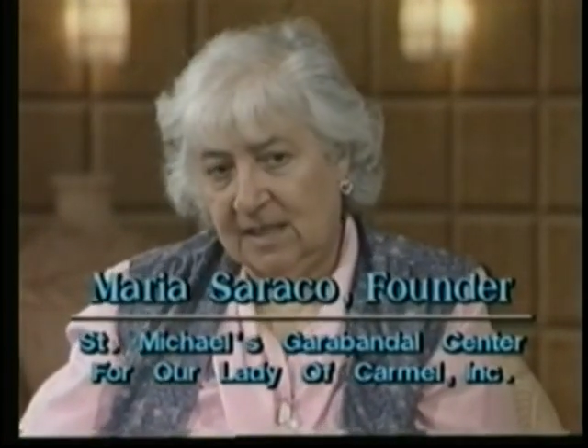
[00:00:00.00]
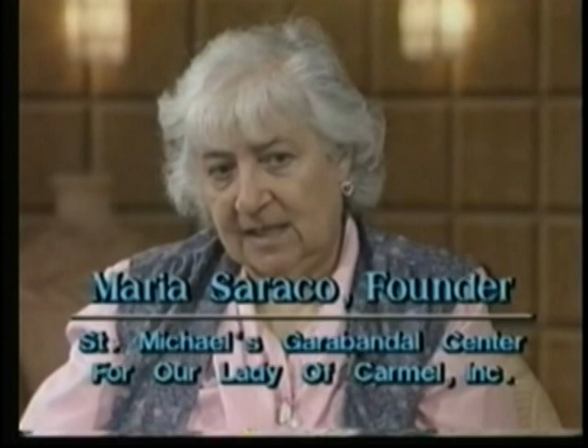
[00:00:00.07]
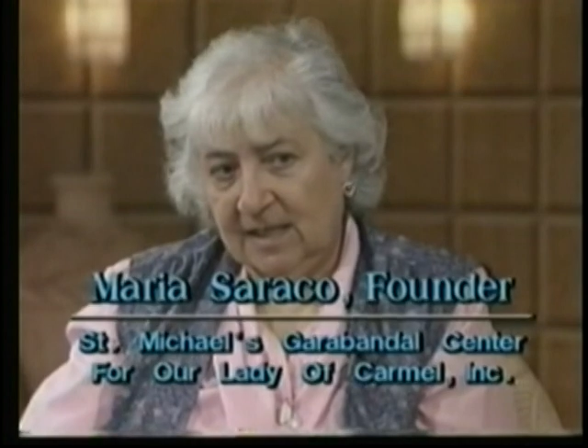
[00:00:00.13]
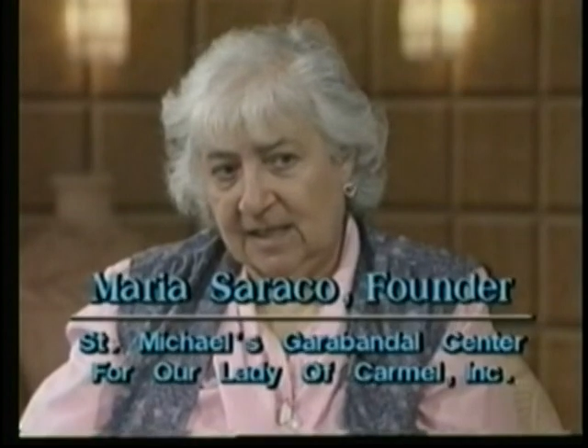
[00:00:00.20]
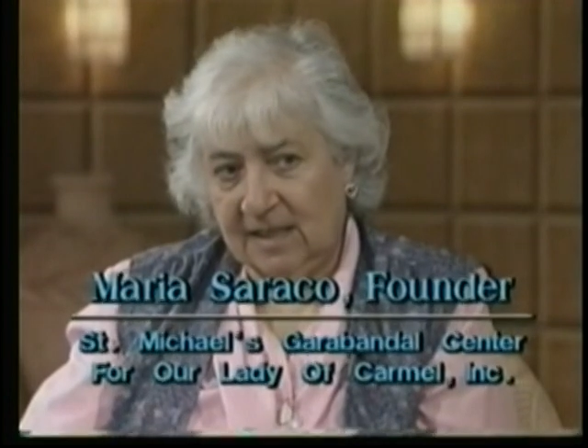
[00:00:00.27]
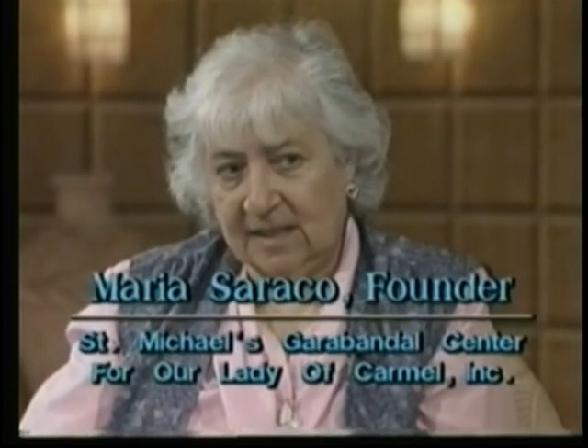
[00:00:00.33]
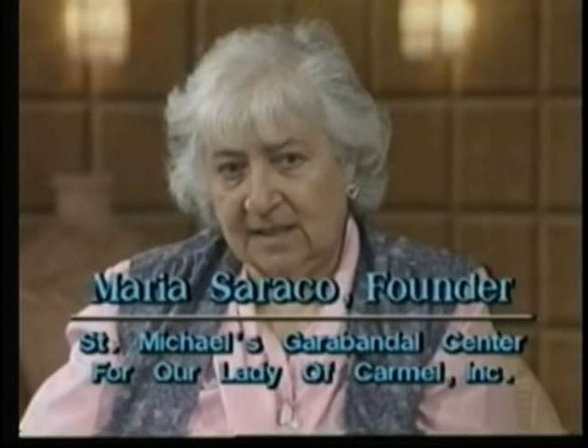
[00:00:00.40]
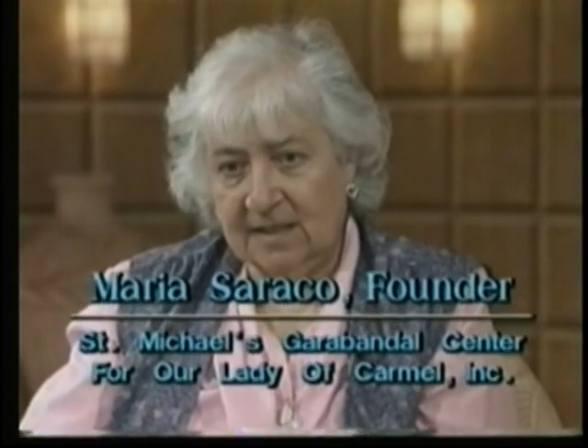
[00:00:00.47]

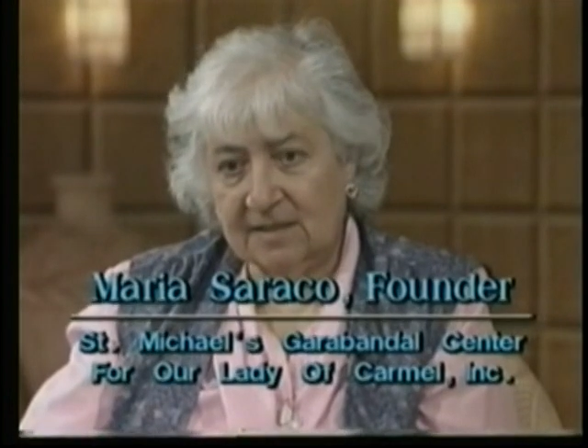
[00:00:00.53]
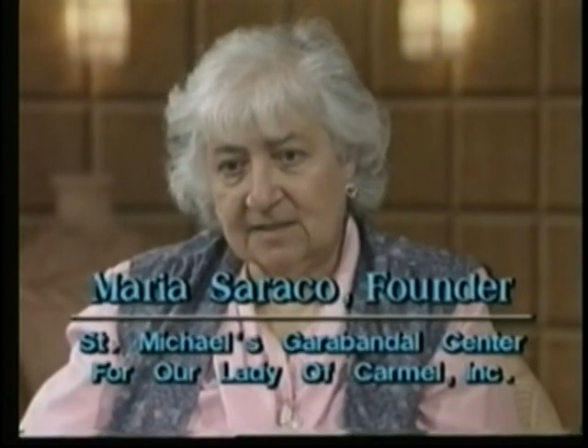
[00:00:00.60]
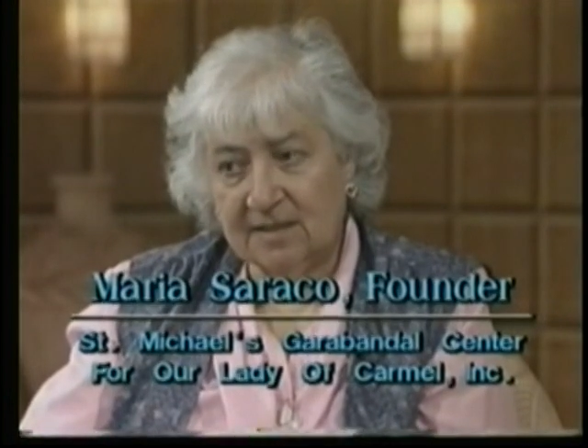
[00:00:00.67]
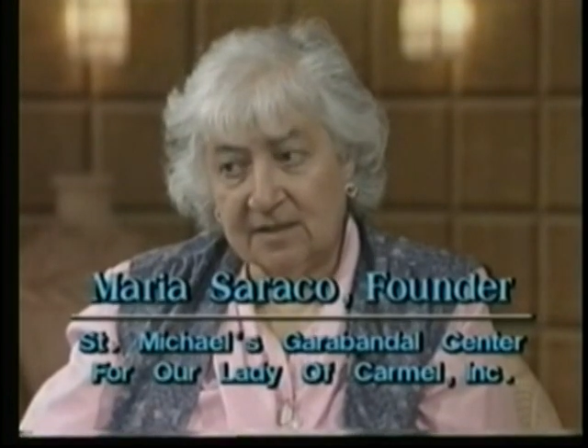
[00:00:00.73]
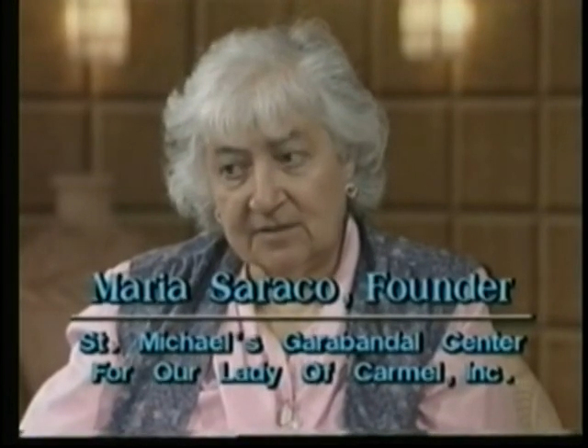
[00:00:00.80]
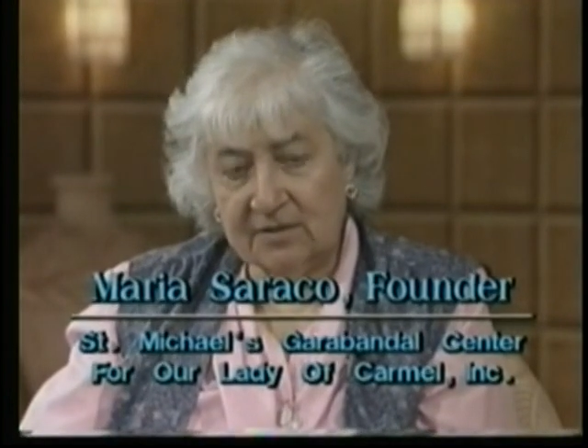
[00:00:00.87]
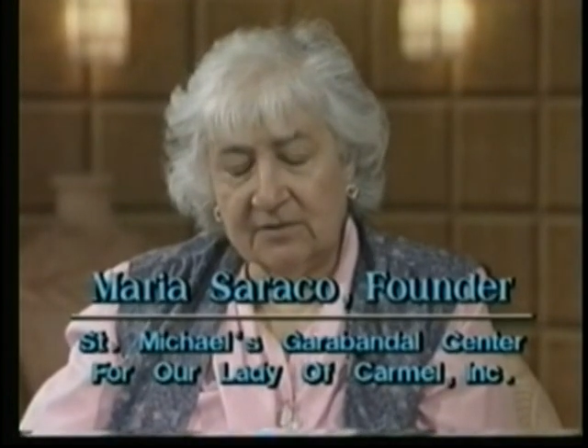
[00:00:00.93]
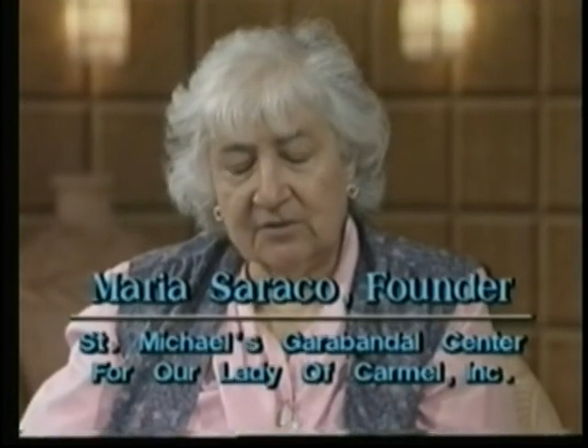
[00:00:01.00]
And he
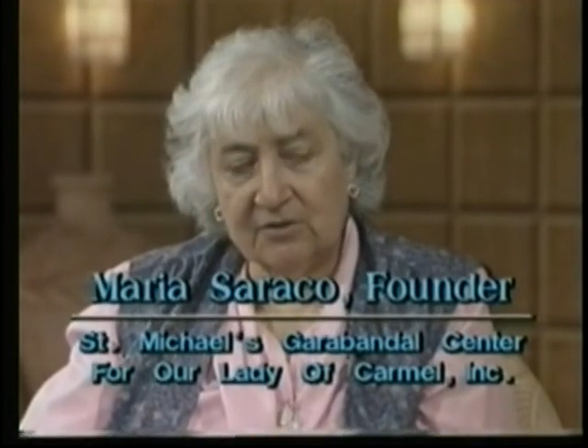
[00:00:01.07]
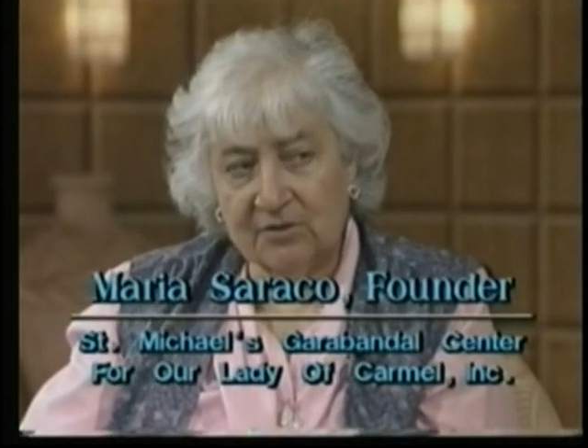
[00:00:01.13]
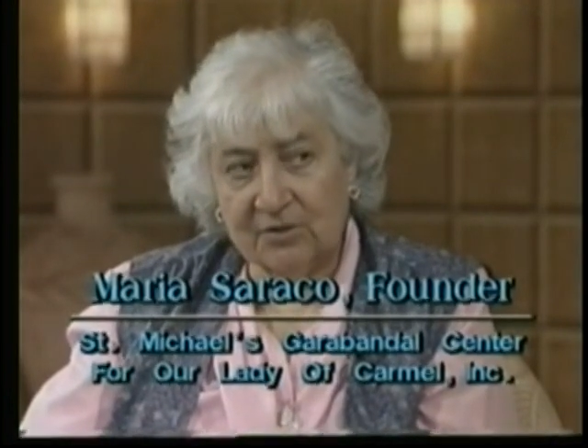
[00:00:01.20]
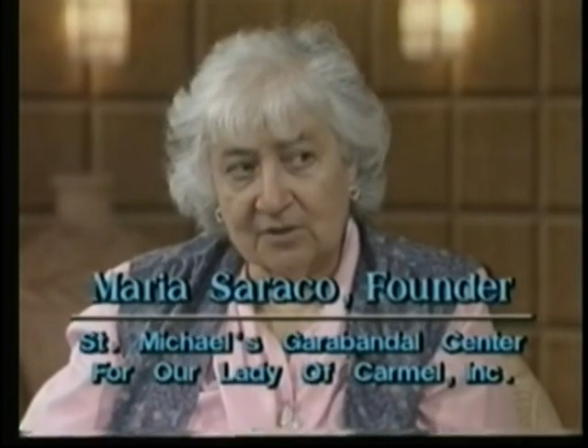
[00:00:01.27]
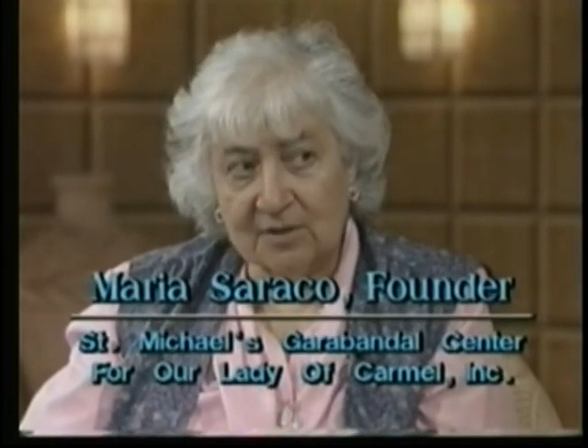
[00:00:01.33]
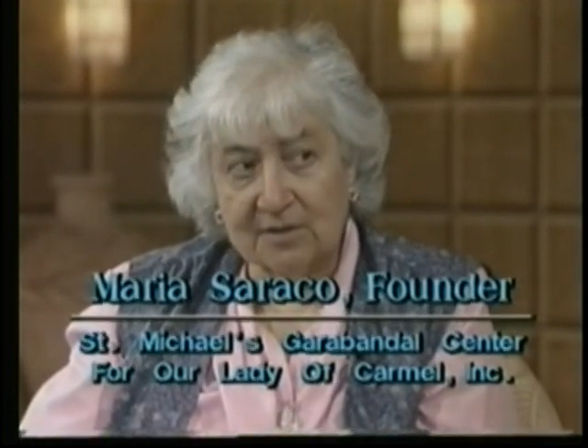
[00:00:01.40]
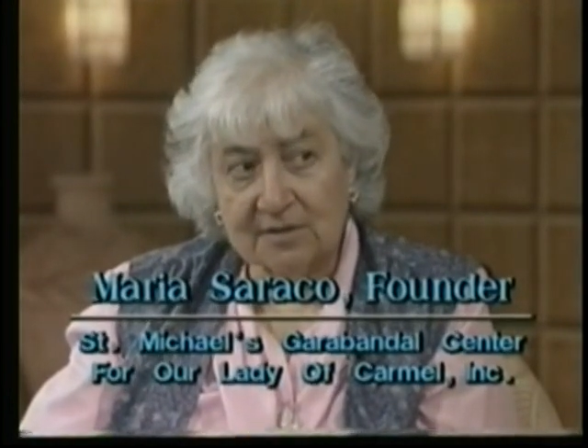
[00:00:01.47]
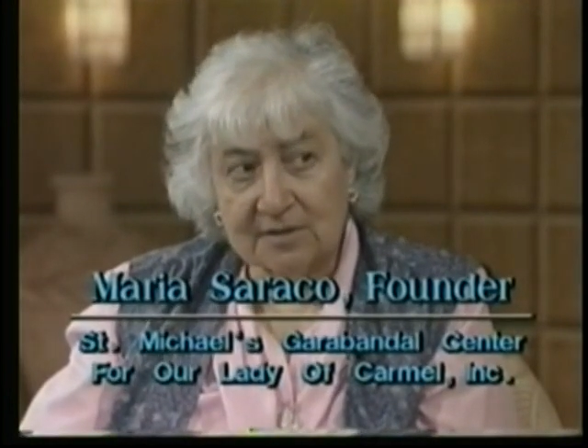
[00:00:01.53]
said to the
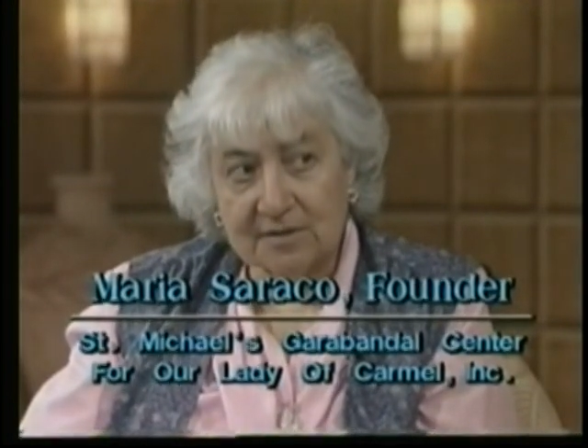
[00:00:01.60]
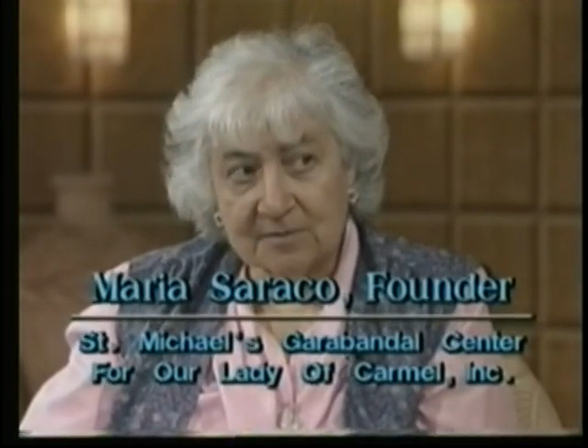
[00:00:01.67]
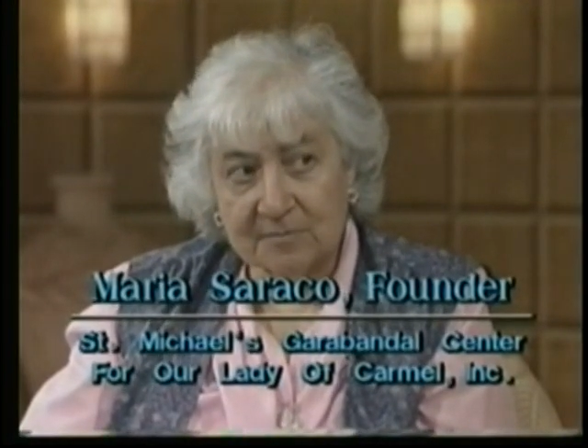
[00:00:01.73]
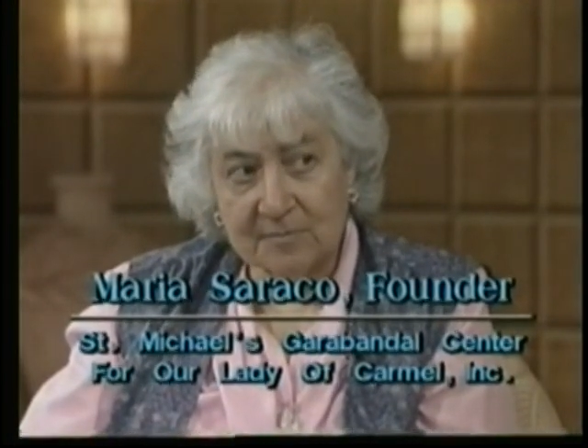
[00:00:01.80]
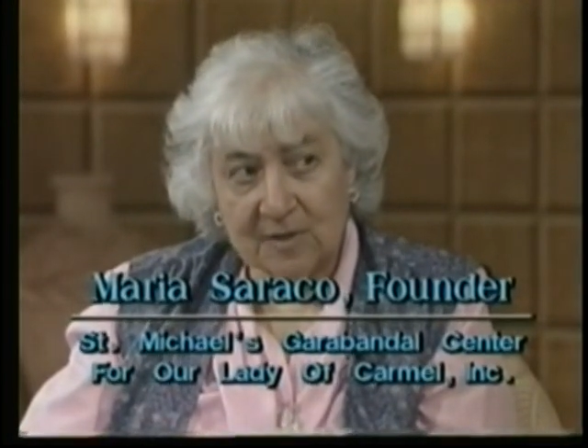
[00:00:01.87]
girls,